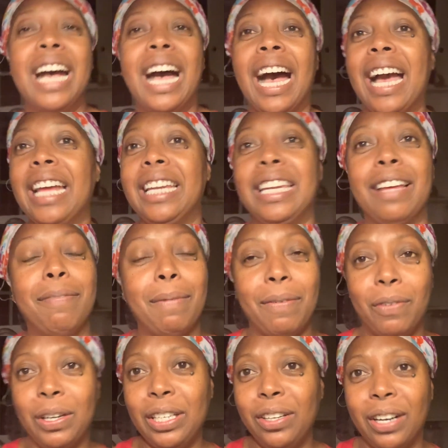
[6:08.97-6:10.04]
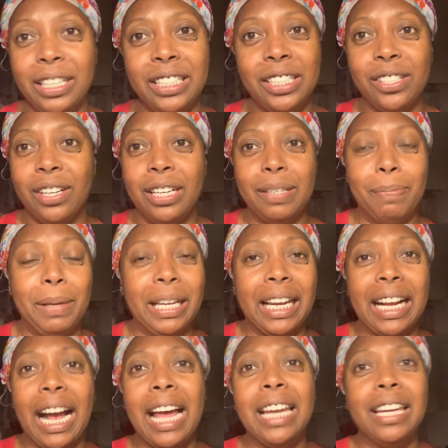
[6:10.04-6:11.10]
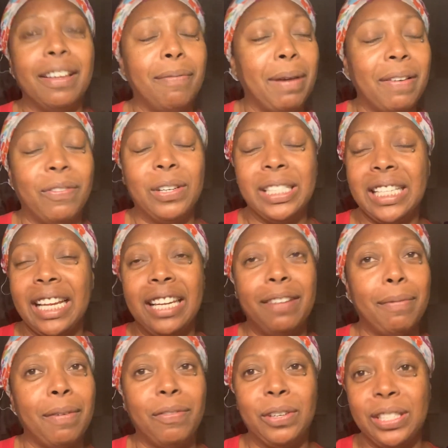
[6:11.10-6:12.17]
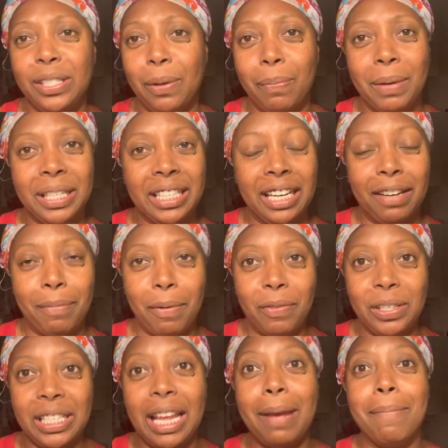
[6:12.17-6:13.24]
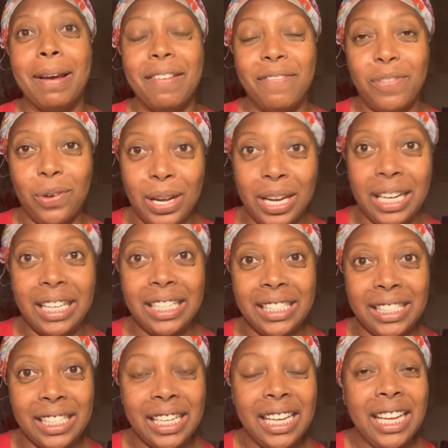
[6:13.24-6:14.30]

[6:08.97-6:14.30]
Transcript: I love my voice. You know, I just started being like, I love my voice. I love my voice so much. I love my voice. And my voice